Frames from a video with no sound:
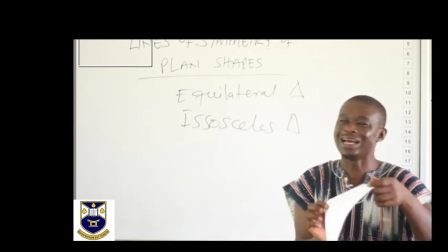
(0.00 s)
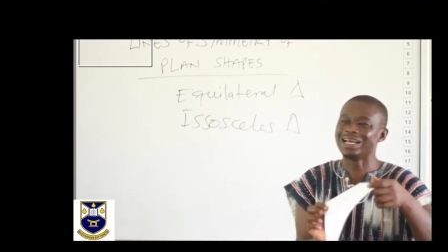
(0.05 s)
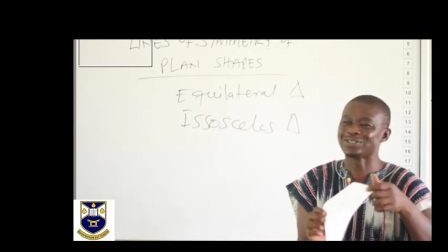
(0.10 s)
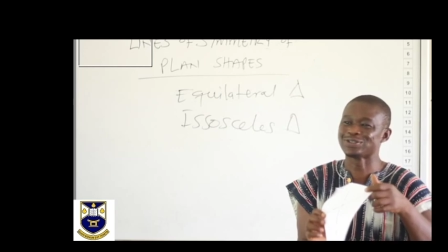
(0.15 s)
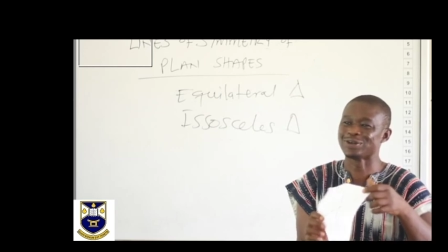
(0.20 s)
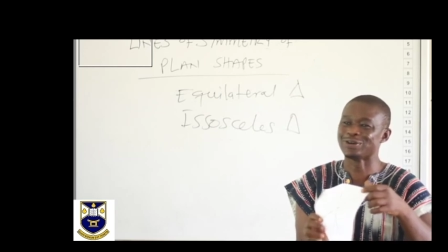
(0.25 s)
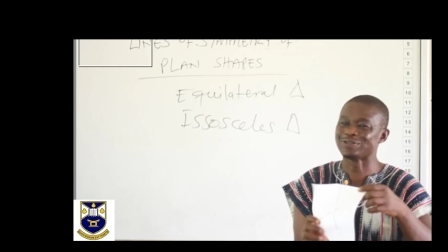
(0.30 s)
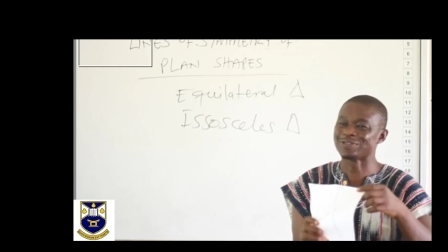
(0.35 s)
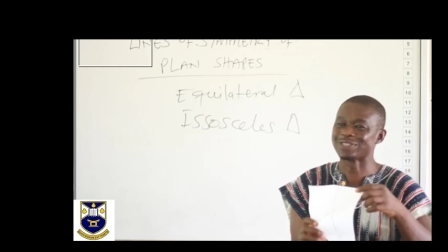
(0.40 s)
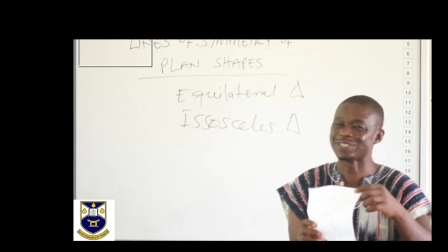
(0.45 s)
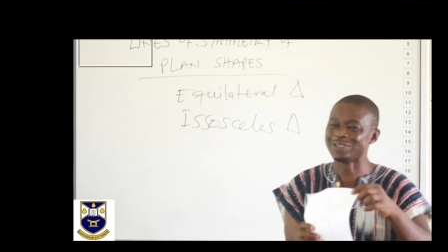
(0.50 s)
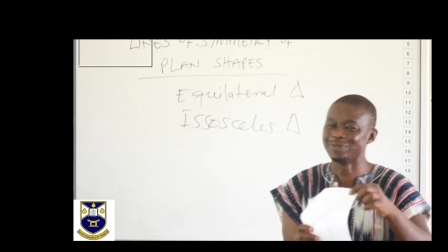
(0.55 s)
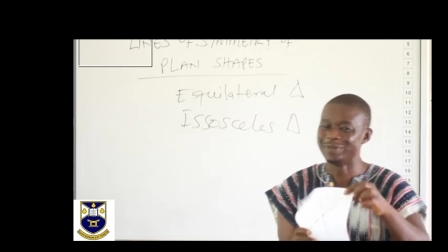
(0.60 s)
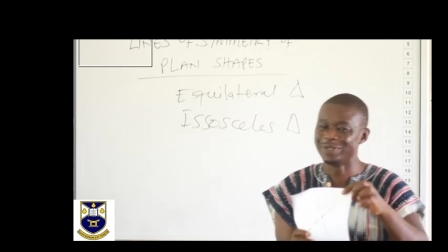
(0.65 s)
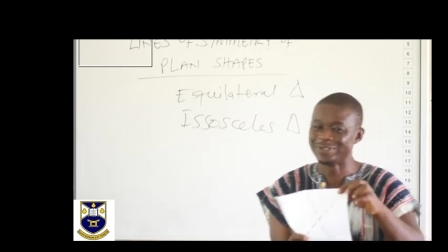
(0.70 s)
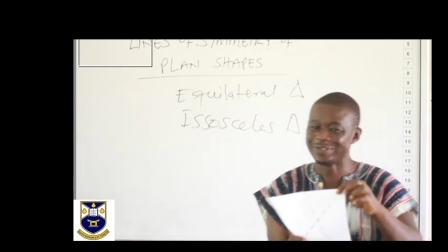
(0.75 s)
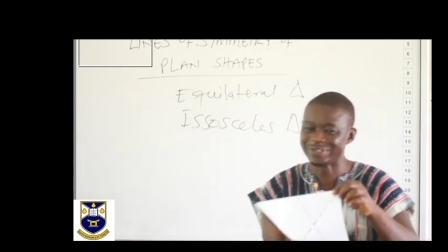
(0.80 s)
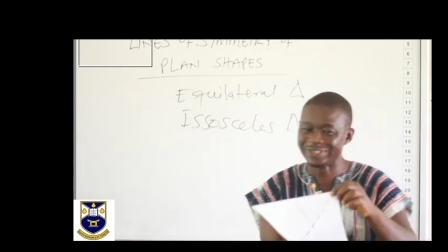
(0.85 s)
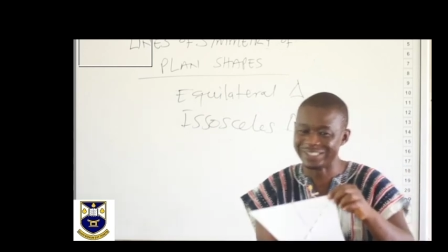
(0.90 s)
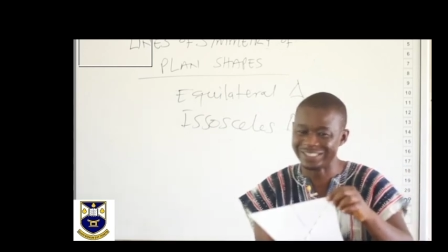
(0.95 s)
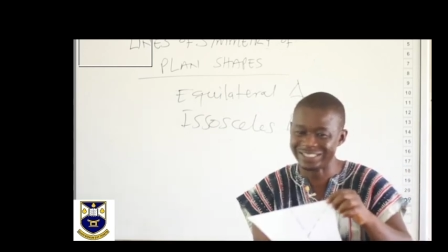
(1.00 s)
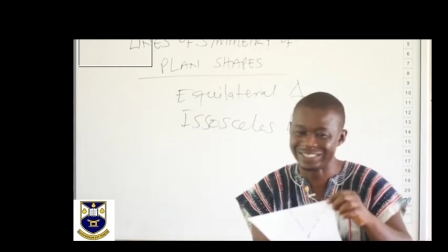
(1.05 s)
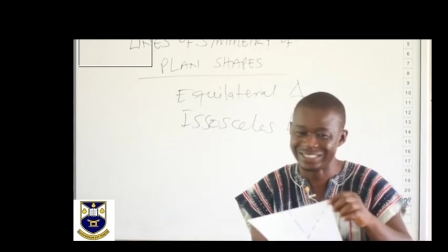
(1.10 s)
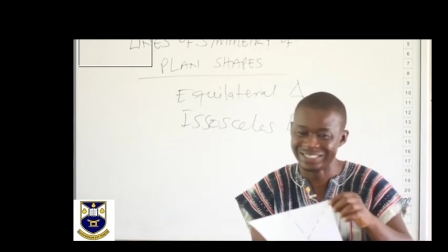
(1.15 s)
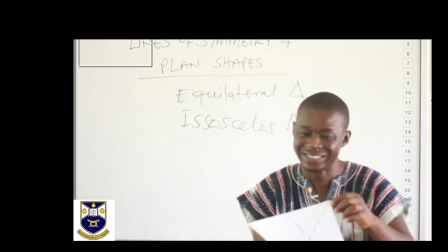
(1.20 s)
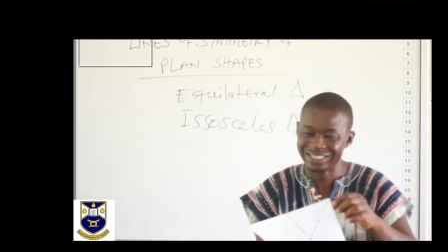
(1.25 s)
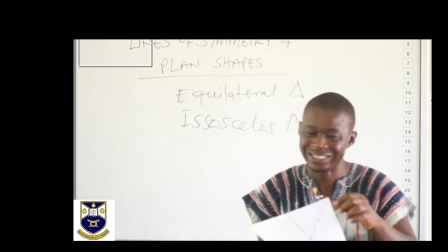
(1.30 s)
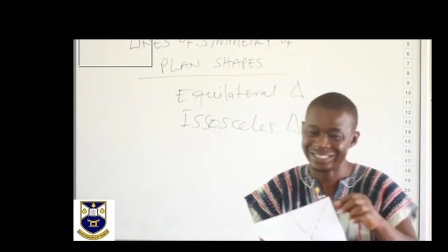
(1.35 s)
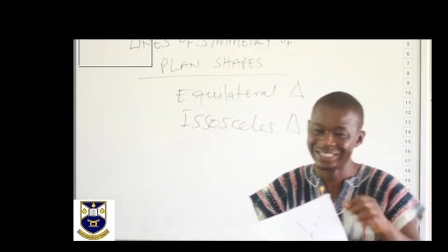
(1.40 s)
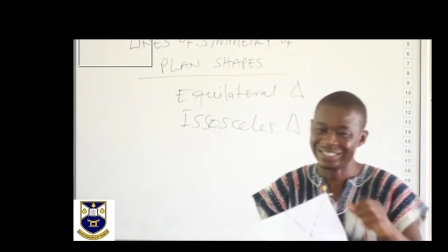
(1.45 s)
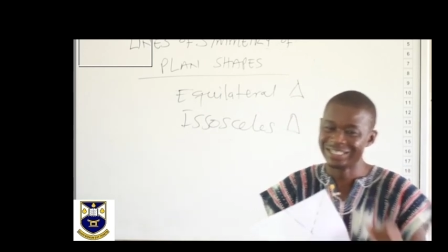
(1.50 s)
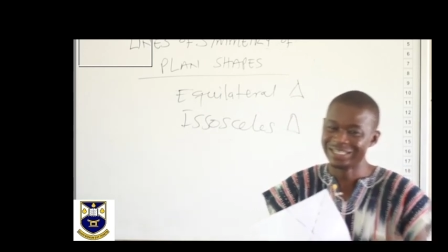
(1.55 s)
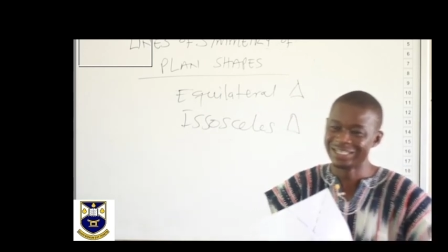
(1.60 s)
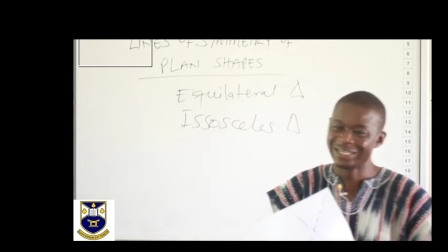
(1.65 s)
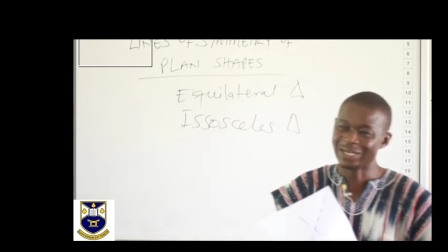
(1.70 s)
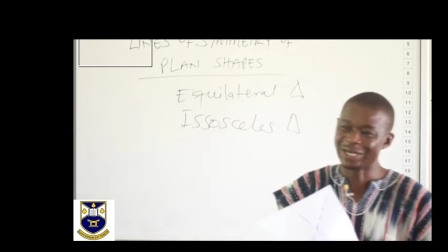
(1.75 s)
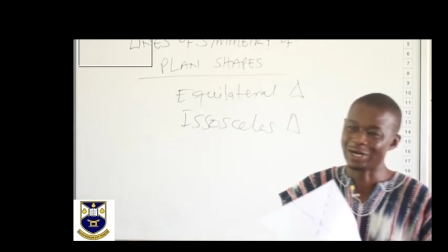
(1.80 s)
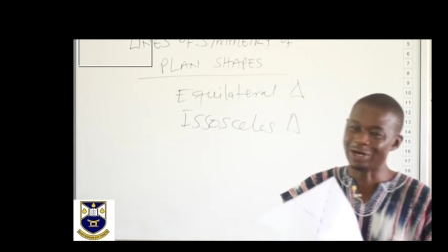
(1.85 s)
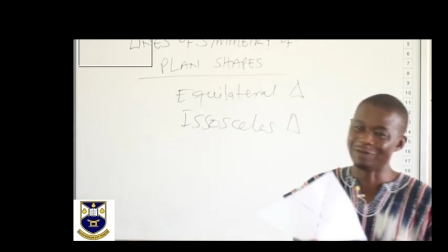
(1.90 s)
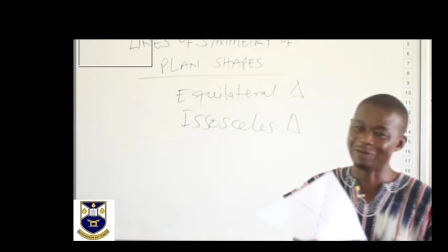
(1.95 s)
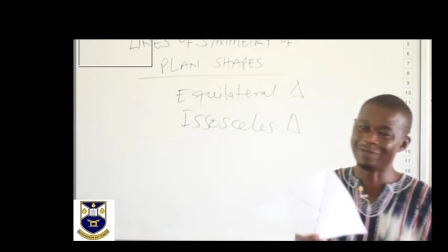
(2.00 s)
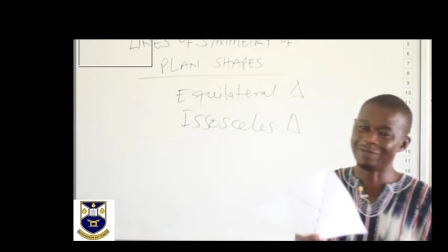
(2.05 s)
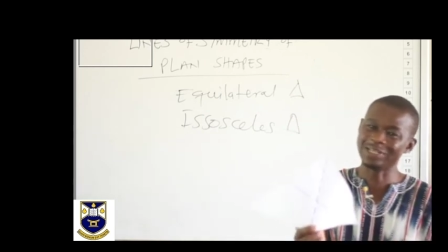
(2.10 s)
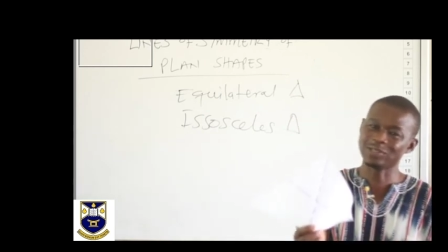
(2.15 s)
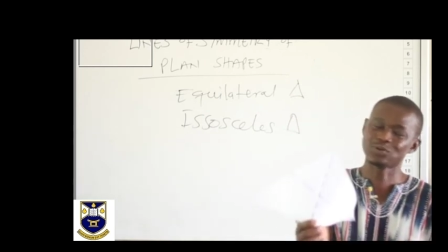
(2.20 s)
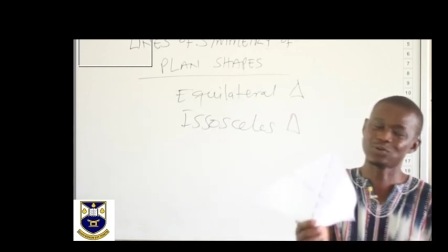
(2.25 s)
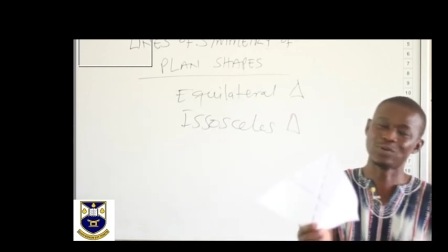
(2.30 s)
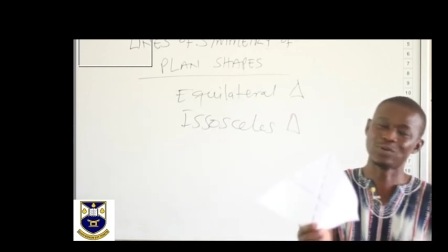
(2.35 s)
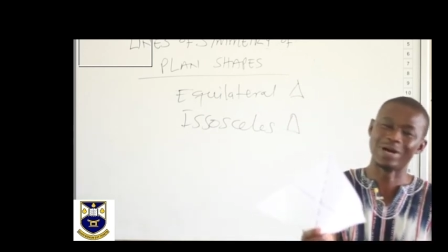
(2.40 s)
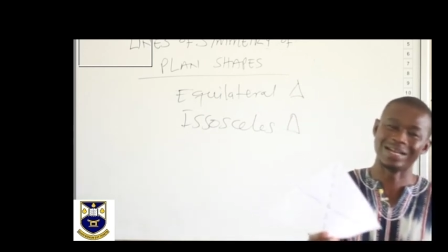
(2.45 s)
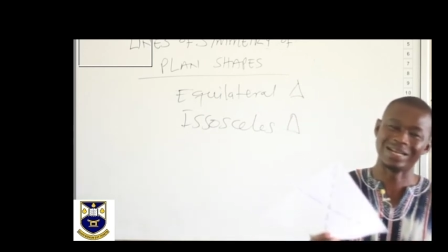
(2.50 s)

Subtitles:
of symmetry of this one?